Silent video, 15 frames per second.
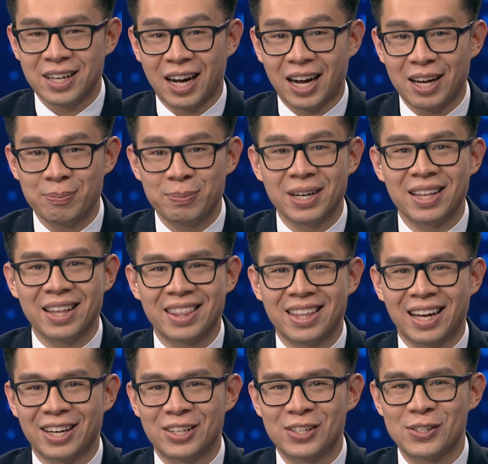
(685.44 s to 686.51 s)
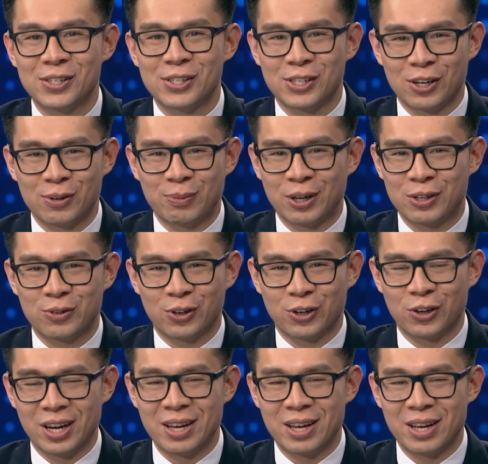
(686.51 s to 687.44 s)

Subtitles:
time, but thank you so much for your